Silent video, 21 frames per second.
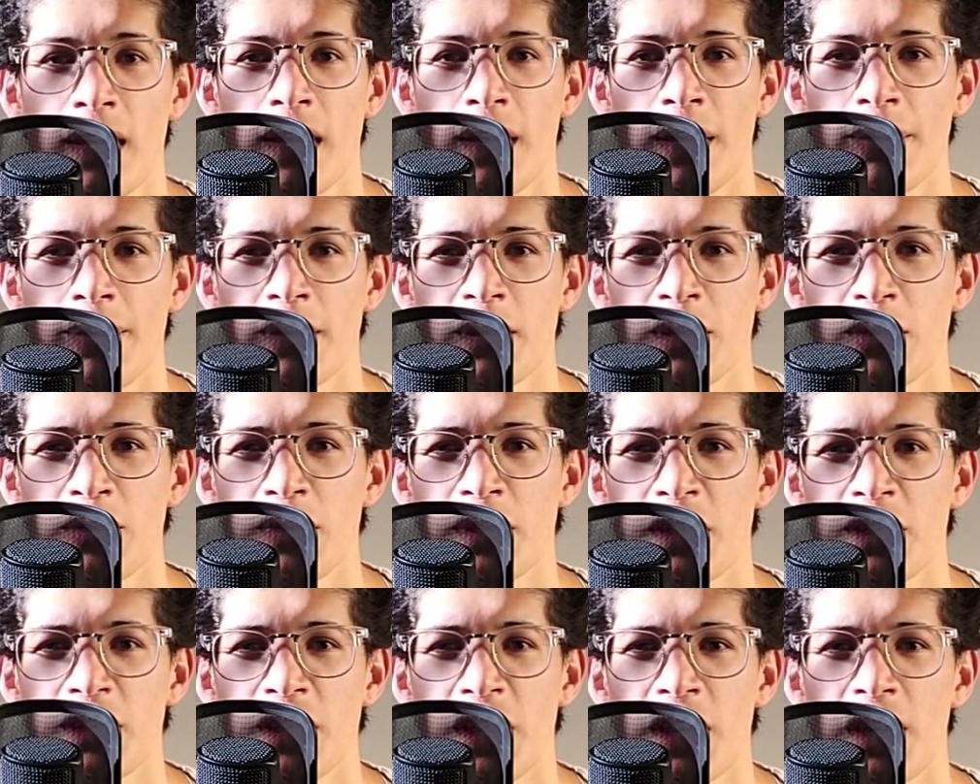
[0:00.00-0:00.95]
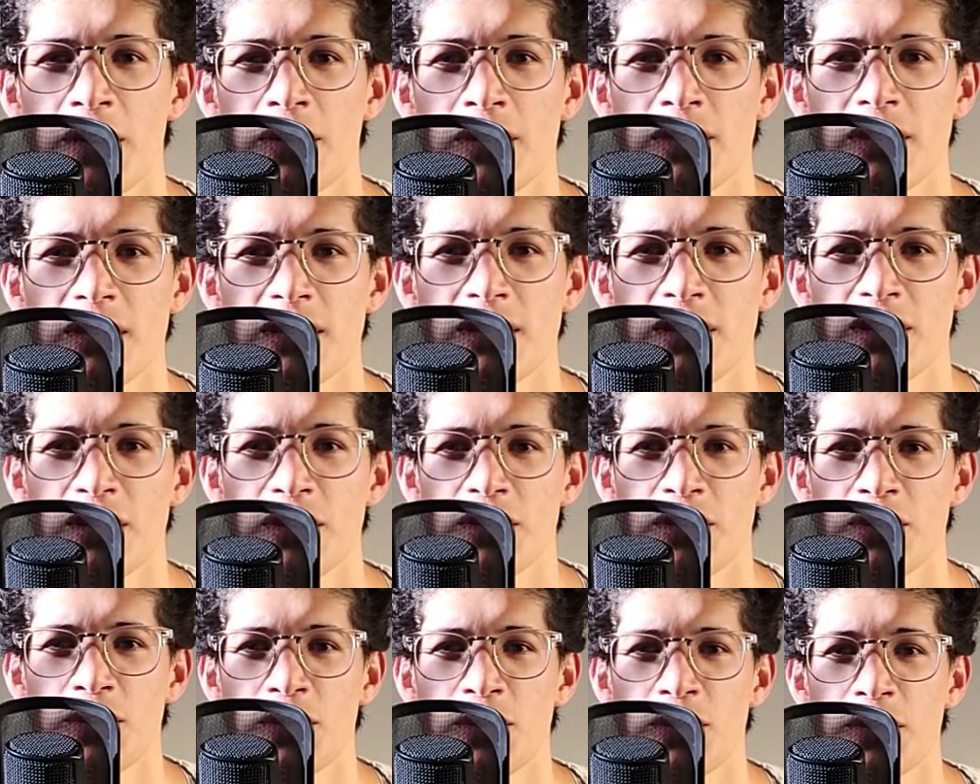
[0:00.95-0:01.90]
I'm going to reach out
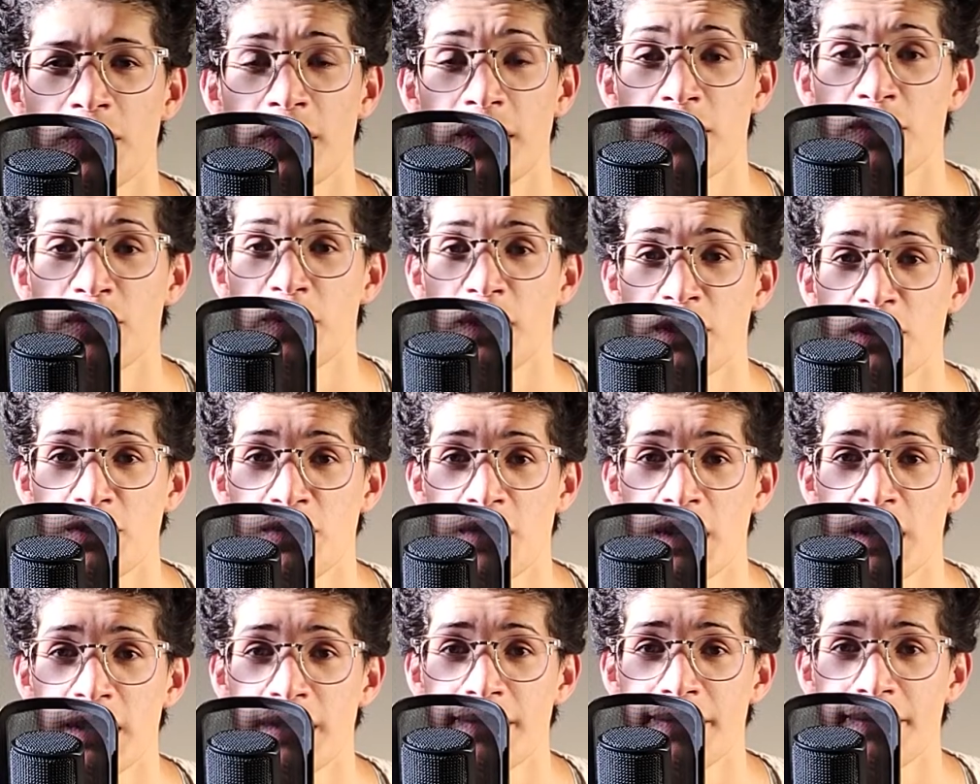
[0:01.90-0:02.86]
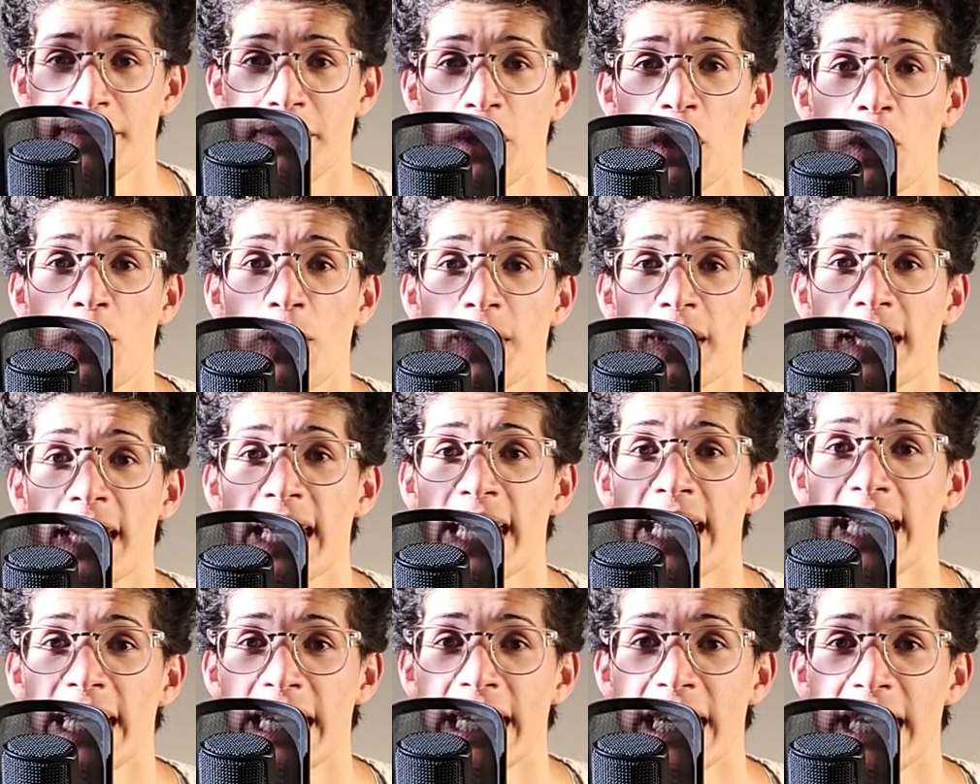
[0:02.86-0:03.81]
to this restaurant called
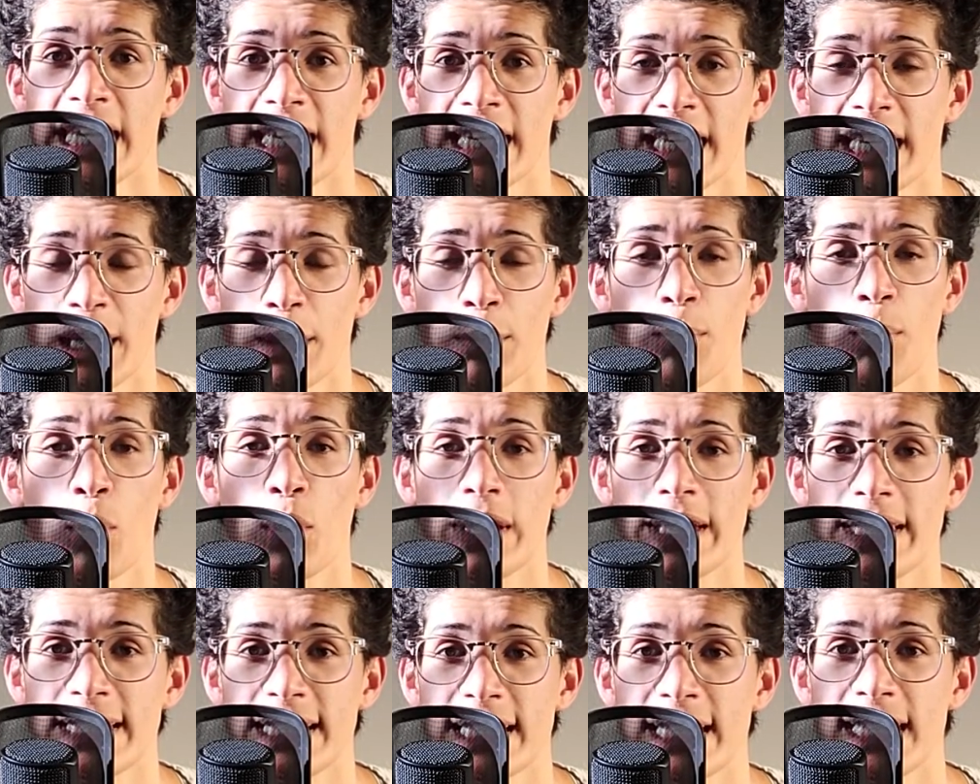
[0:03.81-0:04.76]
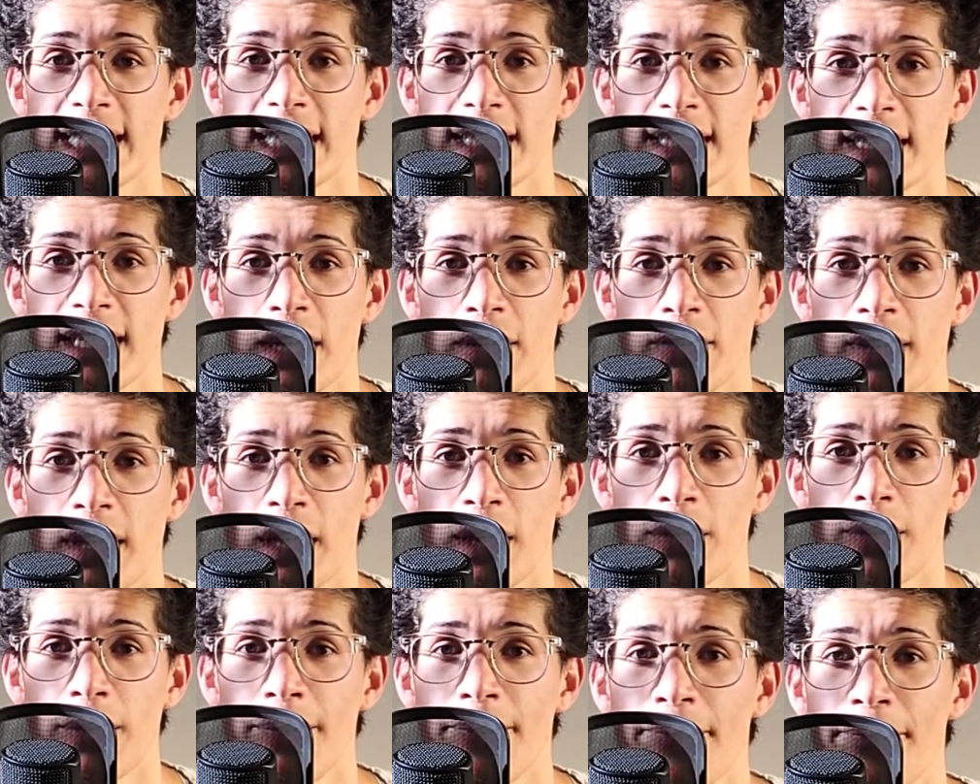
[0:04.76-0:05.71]
Kin in Boise,
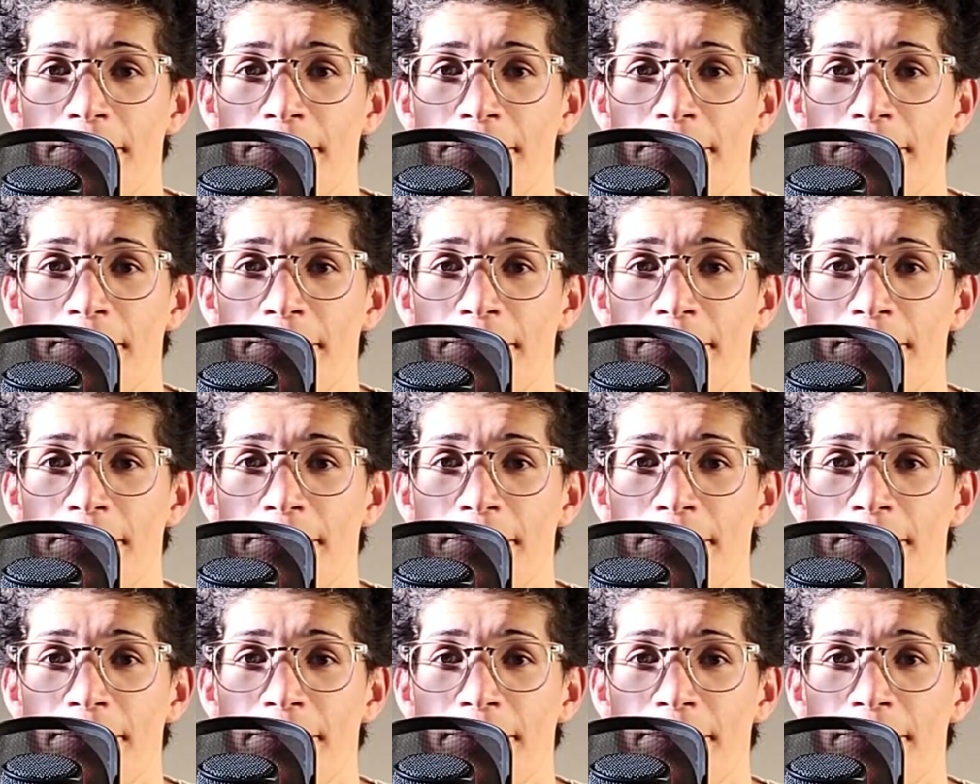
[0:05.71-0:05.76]
downtown.